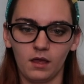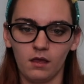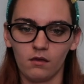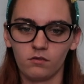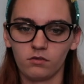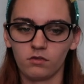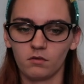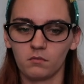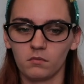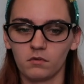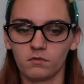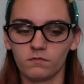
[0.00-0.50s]
I
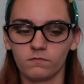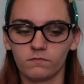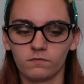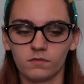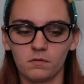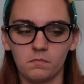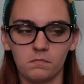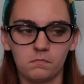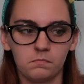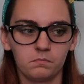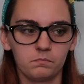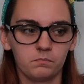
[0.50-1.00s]
have some of
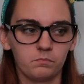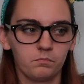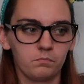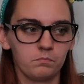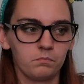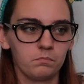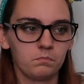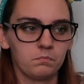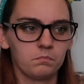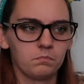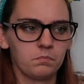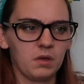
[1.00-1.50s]

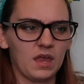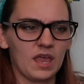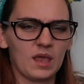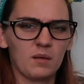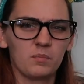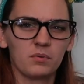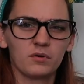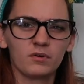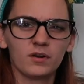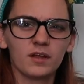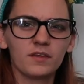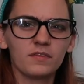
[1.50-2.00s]
the
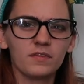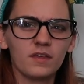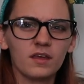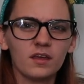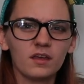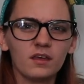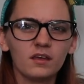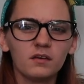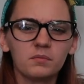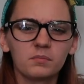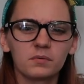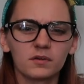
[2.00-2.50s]
paper, I
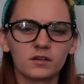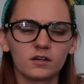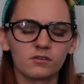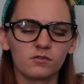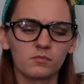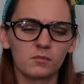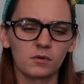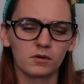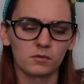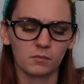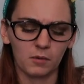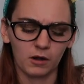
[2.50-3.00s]
think, but
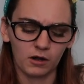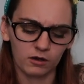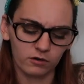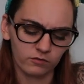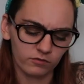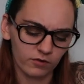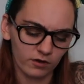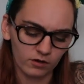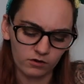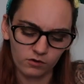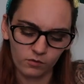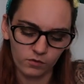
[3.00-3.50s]
no more
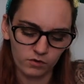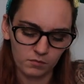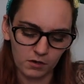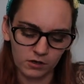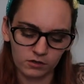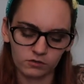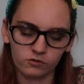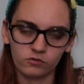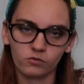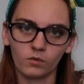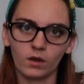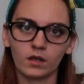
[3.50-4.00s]
markers. I don't know where the
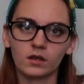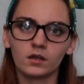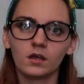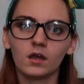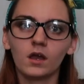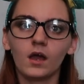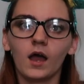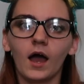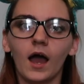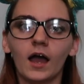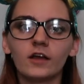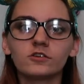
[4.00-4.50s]
markers went.
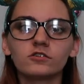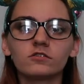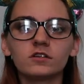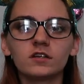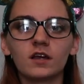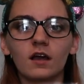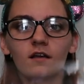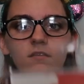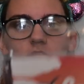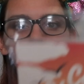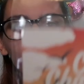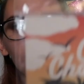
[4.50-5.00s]
I showed you
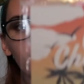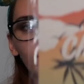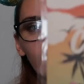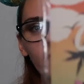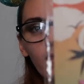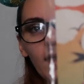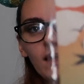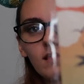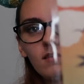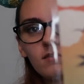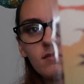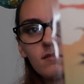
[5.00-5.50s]
guys this the
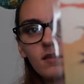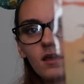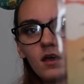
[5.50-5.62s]
last